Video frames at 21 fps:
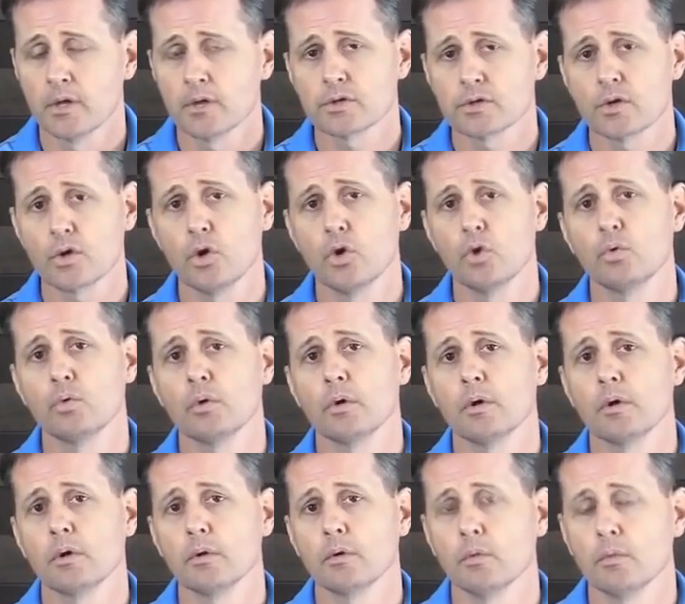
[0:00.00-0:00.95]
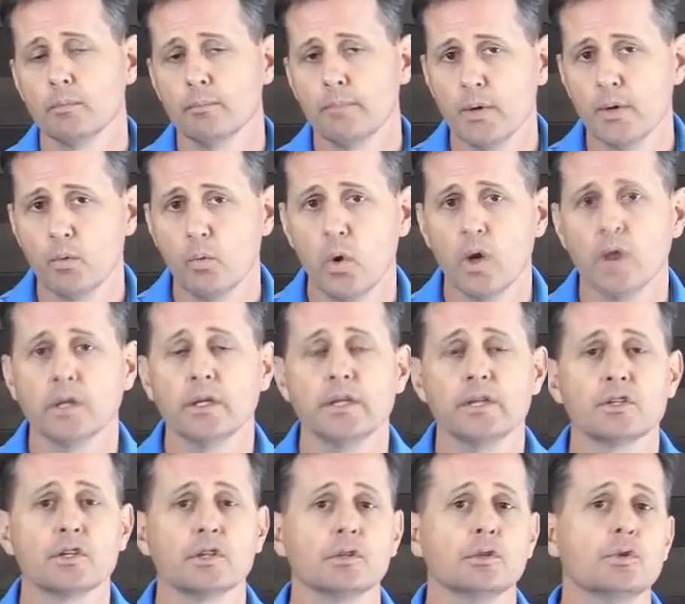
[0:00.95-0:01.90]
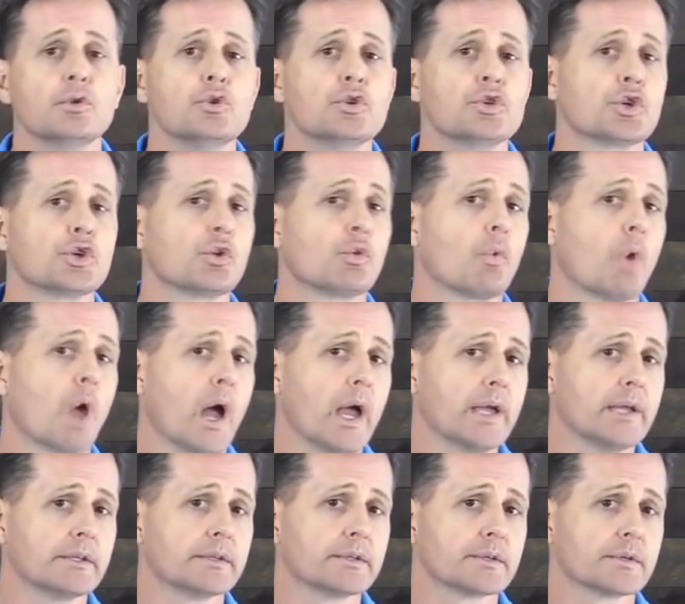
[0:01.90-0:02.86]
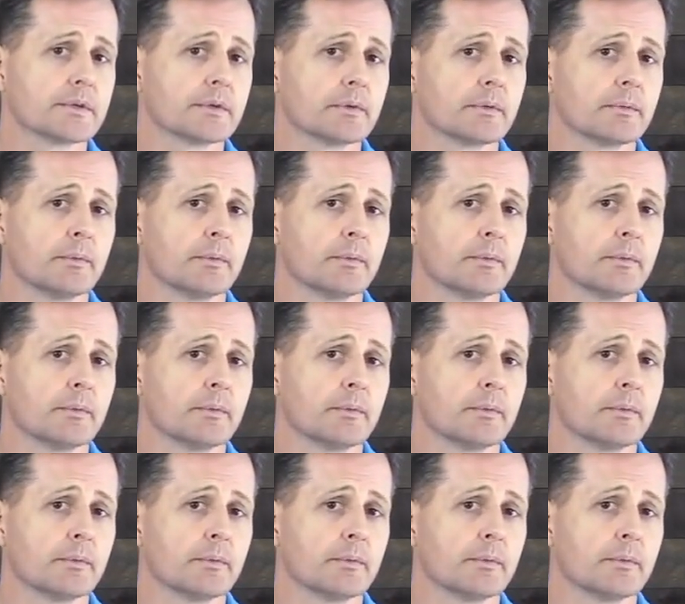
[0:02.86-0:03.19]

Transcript: So be willing to lose your rights.